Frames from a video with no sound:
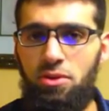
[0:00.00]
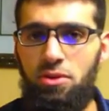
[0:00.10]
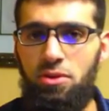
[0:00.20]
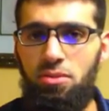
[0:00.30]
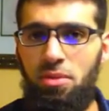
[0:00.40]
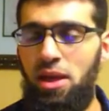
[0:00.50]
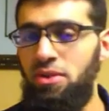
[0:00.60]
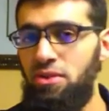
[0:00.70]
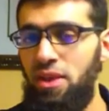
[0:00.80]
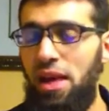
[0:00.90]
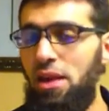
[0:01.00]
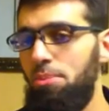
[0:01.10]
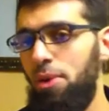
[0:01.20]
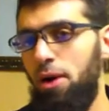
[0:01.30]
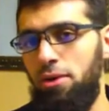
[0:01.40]
make steady
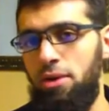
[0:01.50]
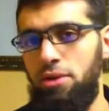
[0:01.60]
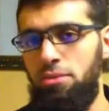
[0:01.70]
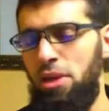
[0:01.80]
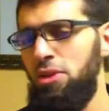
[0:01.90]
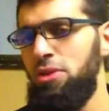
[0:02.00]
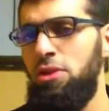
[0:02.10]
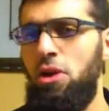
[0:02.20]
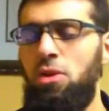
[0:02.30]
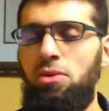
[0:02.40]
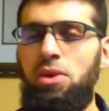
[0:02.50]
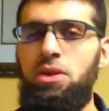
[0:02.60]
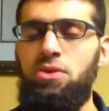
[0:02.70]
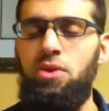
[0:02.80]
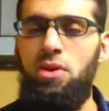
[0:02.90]
progress and make sure you're
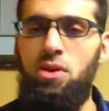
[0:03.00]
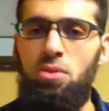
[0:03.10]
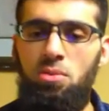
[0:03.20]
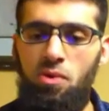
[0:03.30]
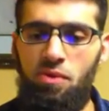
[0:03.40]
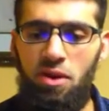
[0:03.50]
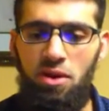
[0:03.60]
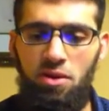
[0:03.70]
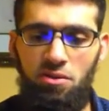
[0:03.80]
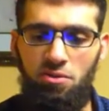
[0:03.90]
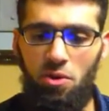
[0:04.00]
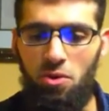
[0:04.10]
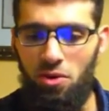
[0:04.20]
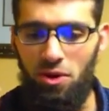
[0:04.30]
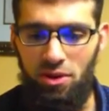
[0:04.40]
always moving
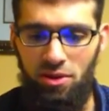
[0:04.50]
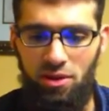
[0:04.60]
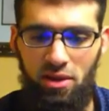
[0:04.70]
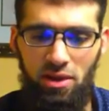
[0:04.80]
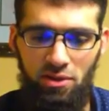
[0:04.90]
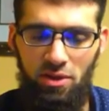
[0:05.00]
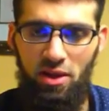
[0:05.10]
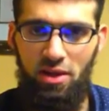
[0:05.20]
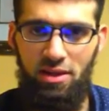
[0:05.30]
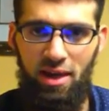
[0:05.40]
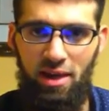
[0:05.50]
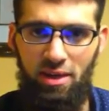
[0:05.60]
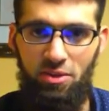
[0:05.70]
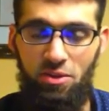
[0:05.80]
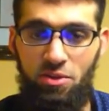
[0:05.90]
forward, inshallah ta'ala. And
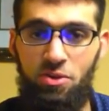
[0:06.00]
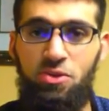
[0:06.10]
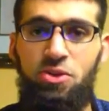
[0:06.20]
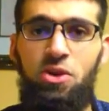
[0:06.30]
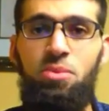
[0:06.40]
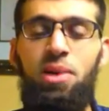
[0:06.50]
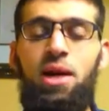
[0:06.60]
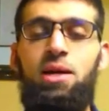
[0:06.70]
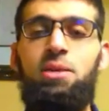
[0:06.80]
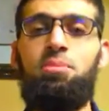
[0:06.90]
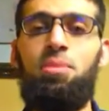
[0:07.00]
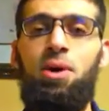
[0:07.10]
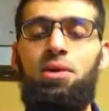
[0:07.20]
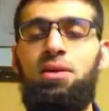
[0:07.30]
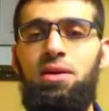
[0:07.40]
you do so by
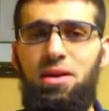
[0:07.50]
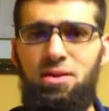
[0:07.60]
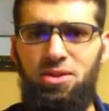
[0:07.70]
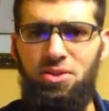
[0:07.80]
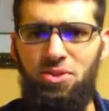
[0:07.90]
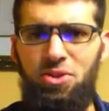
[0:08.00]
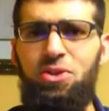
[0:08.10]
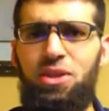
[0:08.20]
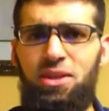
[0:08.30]
embarking on the journey,